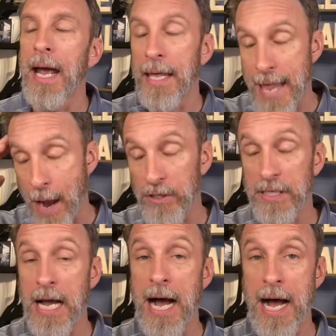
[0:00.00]
And that was
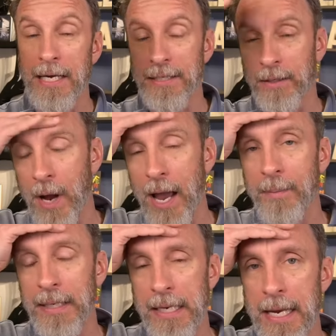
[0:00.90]
the aha. It's like, I am
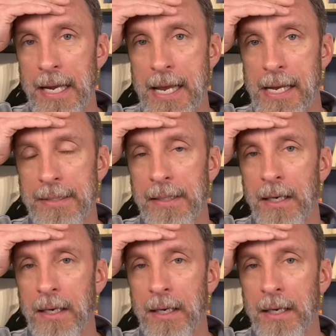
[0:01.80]
an idiot.